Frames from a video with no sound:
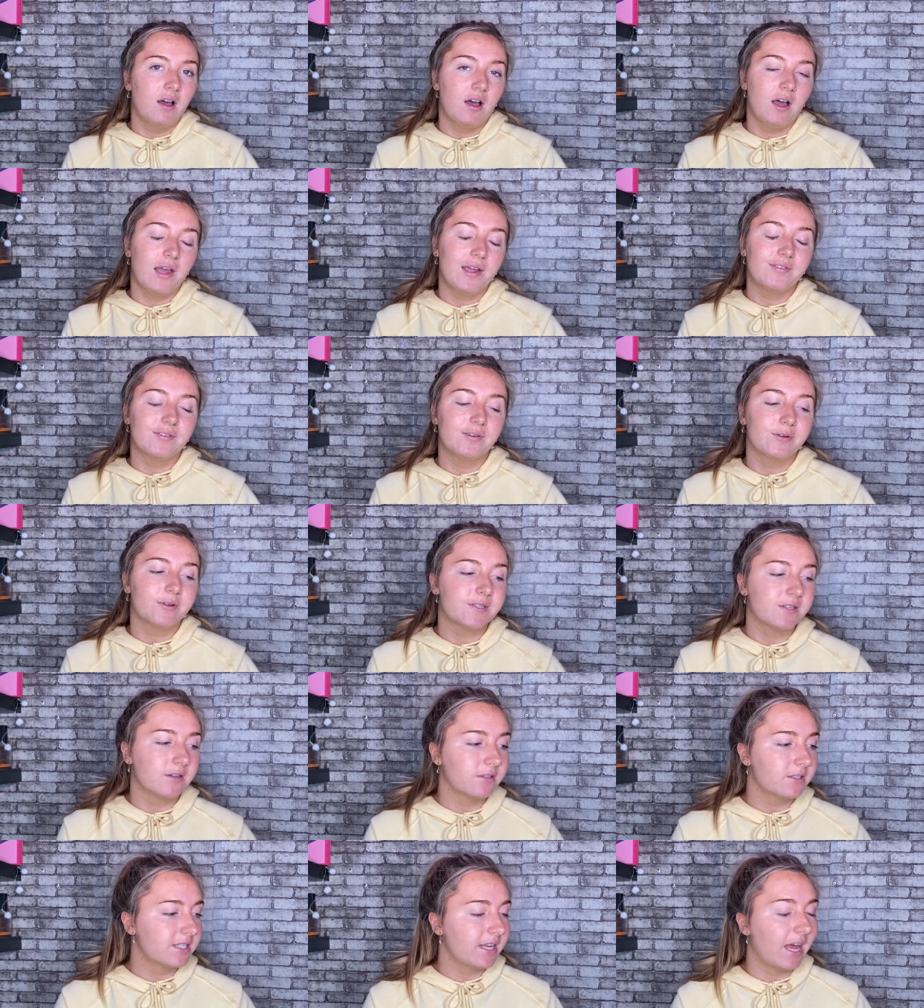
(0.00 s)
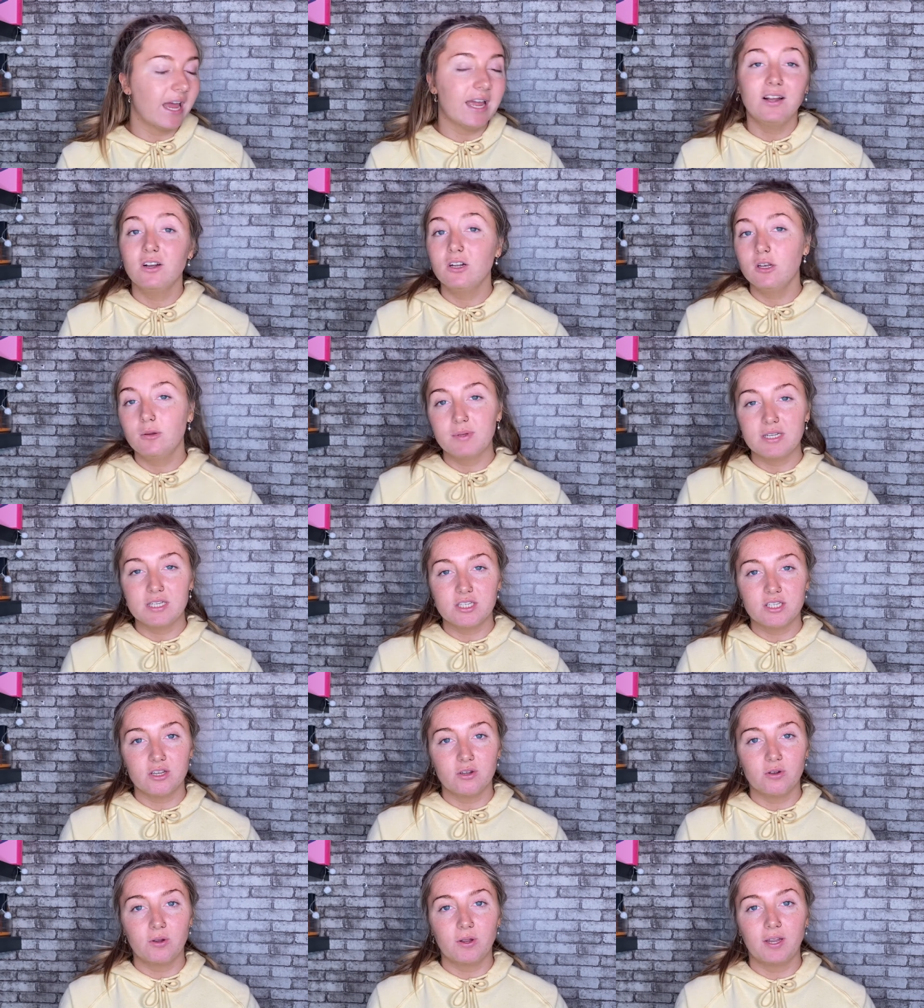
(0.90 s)
Hi everyone, so today I'm going to be
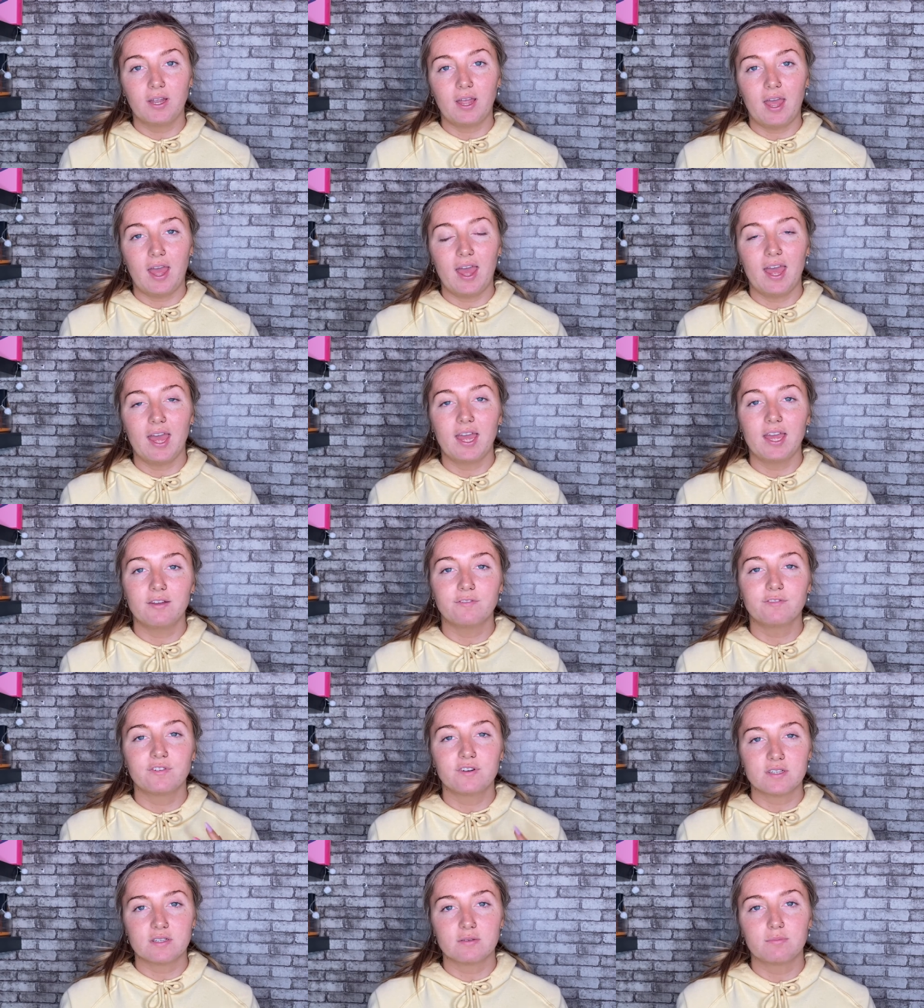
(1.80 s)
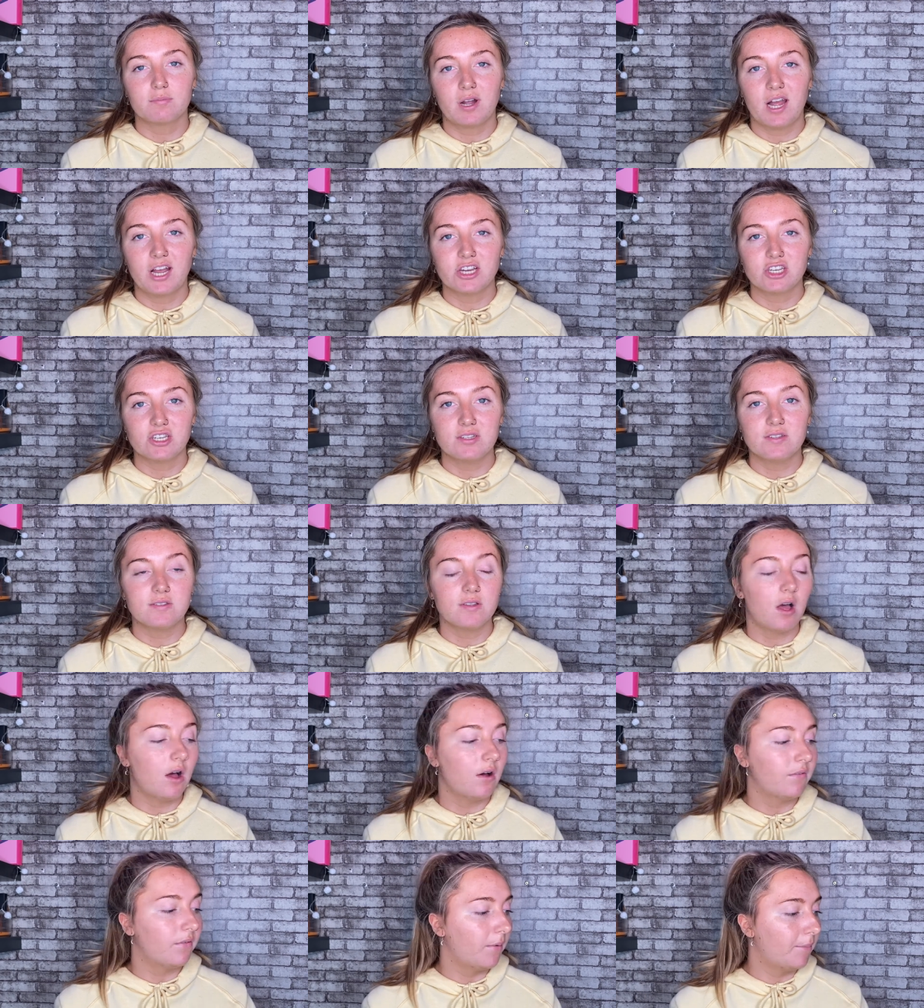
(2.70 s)
doing a first impressions
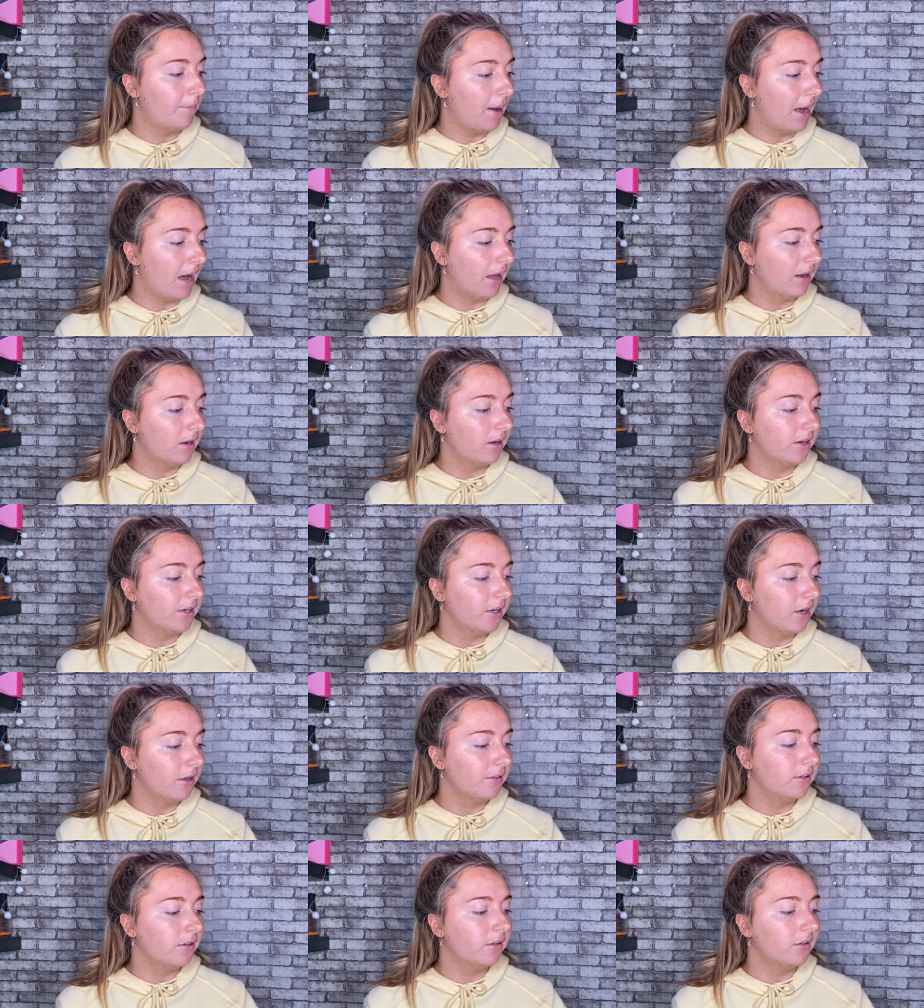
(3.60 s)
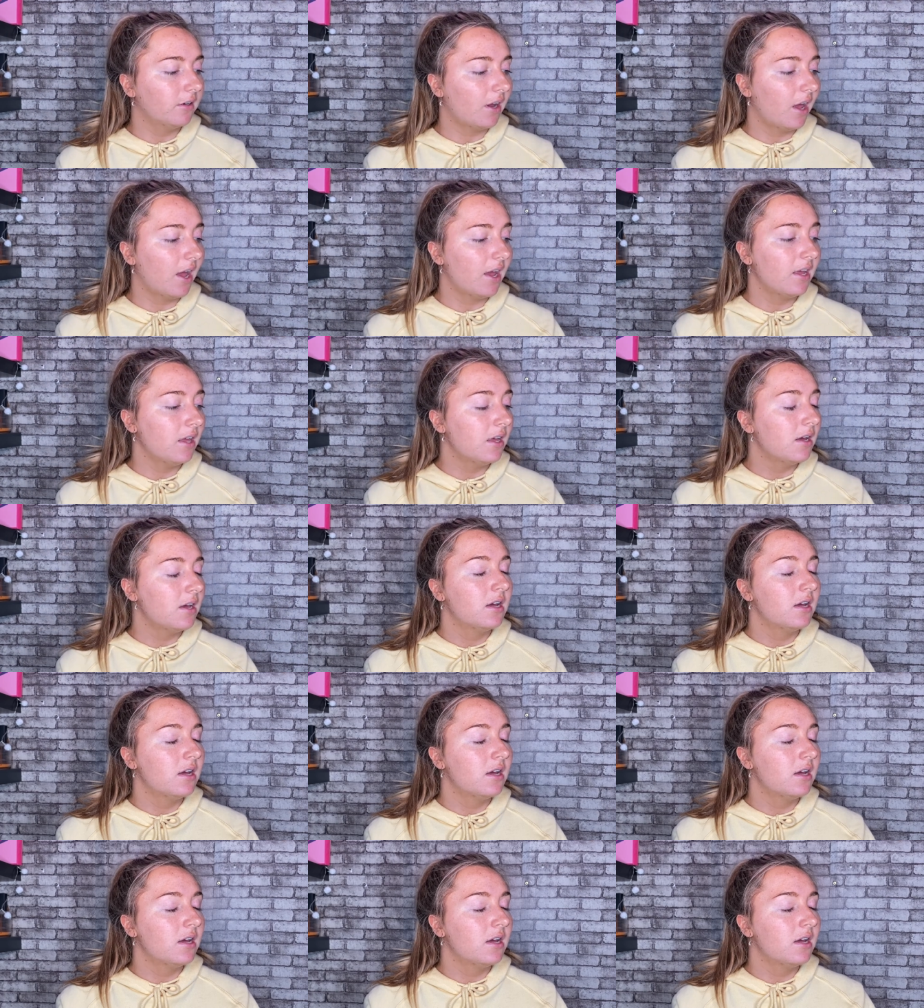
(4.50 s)
of a palette I got the other day.